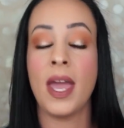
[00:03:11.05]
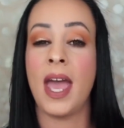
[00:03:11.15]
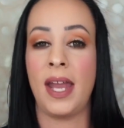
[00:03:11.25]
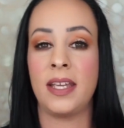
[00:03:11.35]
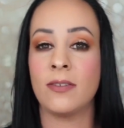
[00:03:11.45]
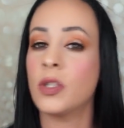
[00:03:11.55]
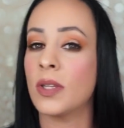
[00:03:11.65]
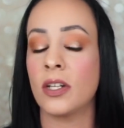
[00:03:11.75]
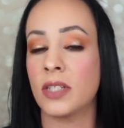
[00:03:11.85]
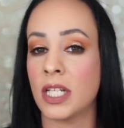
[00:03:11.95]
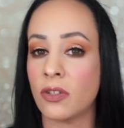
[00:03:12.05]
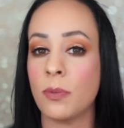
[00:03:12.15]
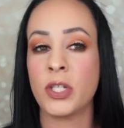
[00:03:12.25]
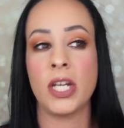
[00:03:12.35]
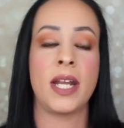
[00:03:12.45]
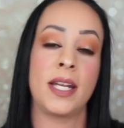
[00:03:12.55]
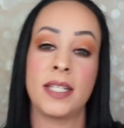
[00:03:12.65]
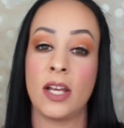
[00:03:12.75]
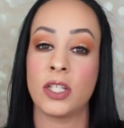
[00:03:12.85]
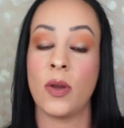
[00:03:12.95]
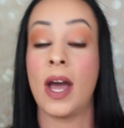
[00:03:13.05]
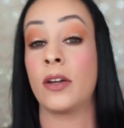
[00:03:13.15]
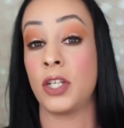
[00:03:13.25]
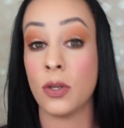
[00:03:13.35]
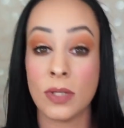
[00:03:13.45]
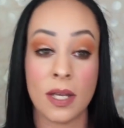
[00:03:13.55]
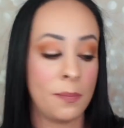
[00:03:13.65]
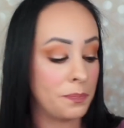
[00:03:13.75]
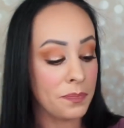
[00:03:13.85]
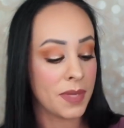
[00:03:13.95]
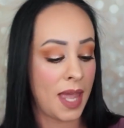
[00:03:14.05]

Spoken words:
and it gives you a little description and it tells you how to use them.